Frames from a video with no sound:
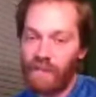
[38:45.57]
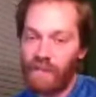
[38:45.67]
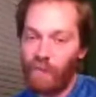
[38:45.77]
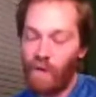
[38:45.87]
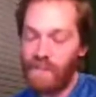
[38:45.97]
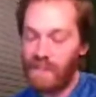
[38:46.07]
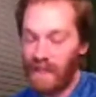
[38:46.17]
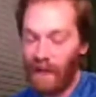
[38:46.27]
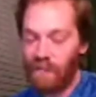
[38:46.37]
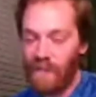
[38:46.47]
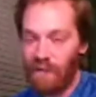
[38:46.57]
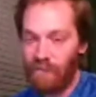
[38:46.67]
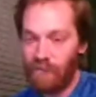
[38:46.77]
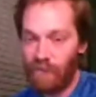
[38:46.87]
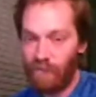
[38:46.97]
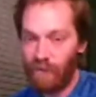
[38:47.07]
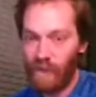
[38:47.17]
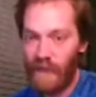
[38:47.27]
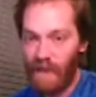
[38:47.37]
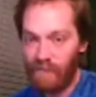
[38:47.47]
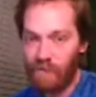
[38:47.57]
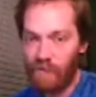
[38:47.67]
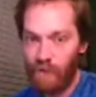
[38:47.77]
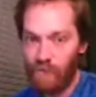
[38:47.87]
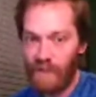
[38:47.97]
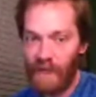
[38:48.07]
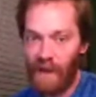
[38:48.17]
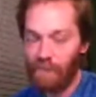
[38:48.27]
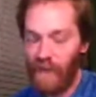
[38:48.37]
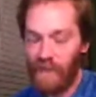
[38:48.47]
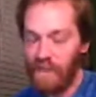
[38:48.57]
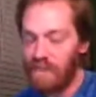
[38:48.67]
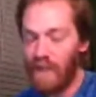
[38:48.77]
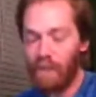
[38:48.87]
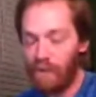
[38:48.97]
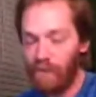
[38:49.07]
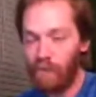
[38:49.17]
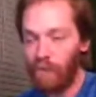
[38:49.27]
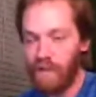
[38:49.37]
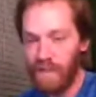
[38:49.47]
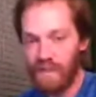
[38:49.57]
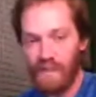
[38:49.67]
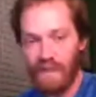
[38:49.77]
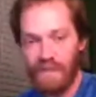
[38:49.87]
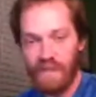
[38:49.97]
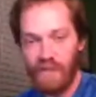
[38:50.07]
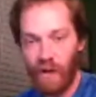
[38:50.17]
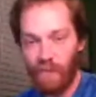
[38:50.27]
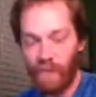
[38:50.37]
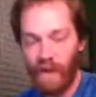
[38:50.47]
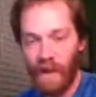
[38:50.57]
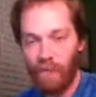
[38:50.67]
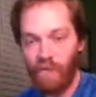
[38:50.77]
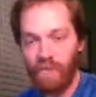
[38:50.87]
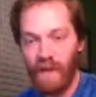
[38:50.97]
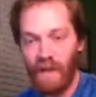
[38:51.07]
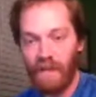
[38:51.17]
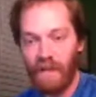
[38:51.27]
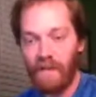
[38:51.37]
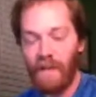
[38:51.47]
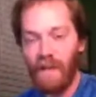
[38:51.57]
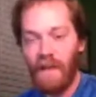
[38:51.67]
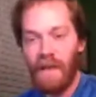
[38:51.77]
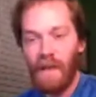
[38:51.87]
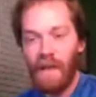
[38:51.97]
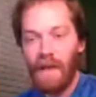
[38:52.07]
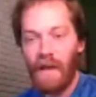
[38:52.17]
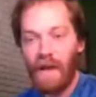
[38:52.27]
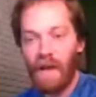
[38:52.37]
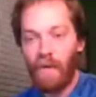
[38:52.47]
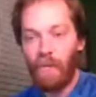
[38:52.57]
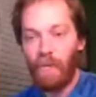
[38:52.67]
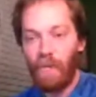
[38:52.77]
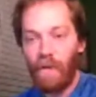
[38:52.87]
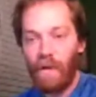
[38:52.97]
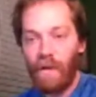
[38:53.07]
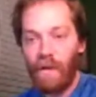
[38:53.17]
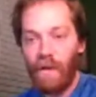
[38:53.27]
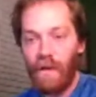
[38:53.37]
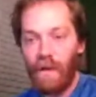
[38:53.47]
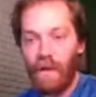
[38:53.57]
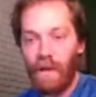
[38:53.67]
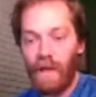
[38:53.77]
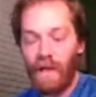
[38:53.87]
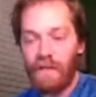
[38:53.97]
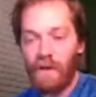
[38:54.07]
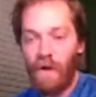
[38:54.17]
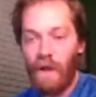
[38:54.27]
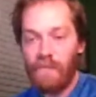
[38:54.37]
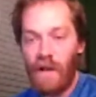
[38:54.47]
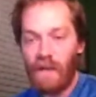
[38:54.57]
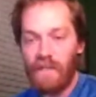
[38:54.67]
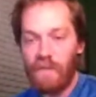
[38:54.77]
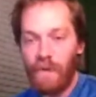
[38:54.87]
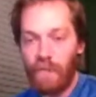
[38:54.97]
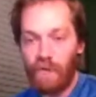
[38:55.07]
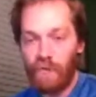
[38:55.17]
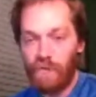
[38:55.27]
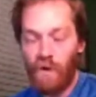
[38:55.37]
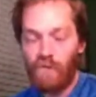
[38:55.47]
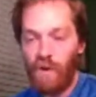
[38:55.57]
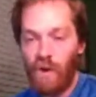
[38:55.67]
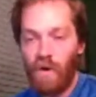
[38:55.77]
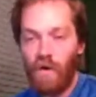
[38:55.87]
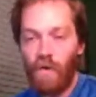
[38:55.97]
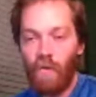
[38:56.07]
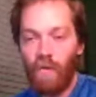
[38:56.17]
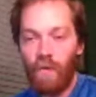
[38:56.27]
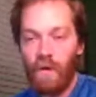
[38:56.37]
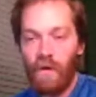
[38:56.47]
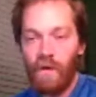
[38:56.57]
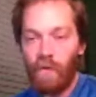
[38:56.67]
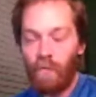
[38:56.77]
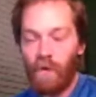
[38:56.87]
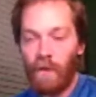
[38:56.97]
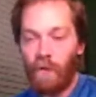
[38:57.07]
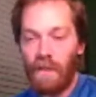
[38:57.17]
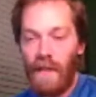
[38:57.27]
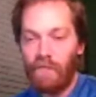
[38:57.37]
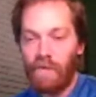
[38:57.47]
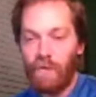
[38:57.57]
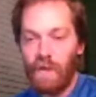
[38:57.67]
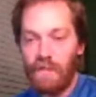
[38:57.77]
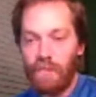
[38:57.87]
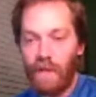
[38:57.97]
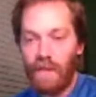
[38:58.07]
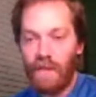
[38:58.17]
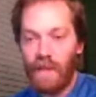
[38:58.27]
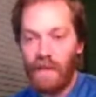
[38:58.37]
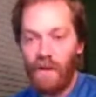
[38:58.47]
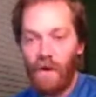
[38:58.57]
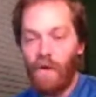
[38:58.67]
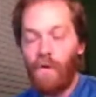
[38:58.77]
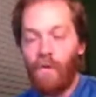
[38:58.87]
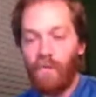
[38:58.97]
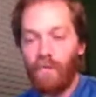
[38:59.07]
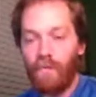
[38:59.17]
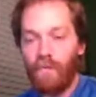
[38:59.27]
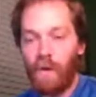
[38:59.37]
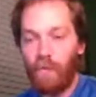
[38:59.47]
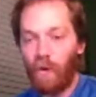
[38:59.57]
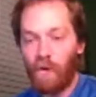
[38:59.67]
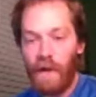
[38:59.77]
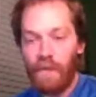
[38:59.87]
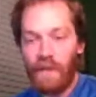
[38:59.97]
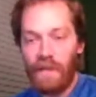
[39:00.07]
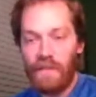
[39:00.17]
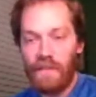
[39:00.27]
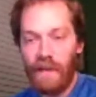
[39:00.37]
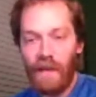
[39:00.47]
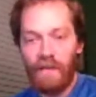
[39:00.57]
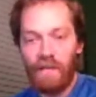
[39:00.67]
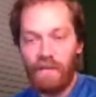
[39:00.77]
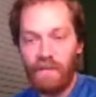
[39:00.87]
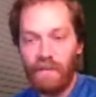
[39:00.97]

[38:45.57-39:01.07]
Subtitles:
it wasn't like I was interviewing for LabVIEW. It was like I did the same interview process that a C# guy would have done. And you know, I'm talking to people who don't know really what LabVIEW is, but they know what programming is. And